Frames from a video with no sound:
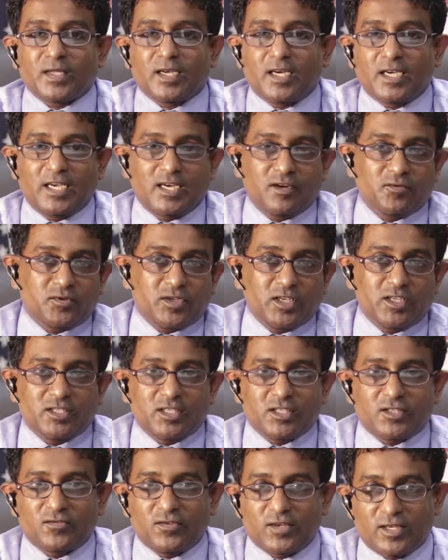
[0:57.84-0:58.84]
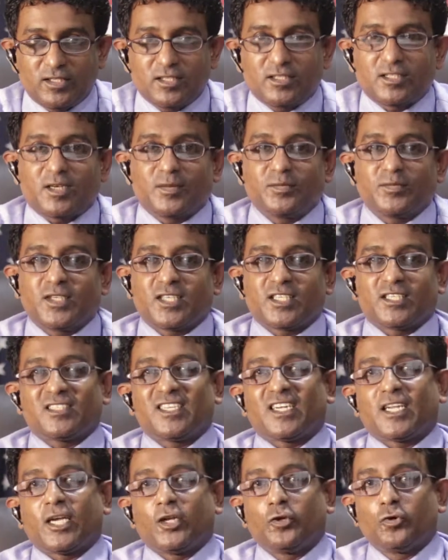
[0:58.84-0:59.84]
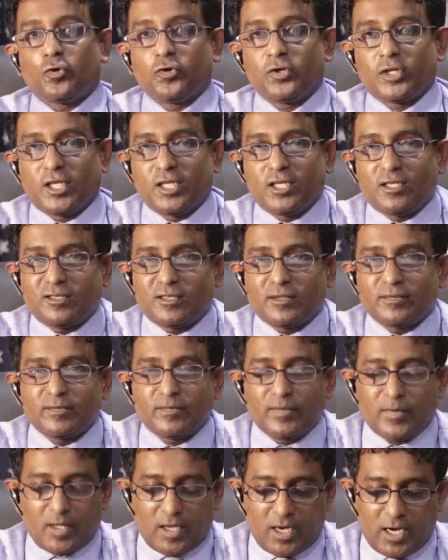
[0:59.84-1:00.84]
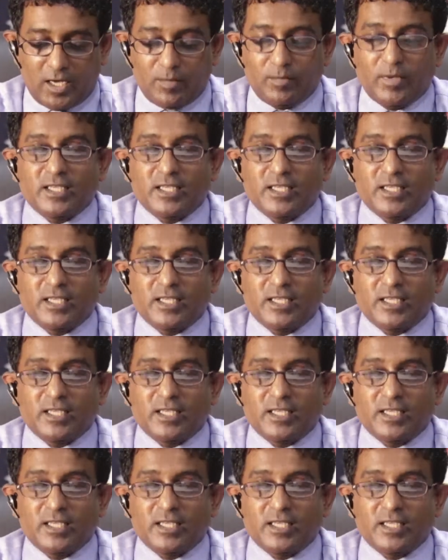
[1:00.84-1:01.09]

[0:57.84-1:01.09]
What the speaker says: I have teachers for other subjects that I don't teach. I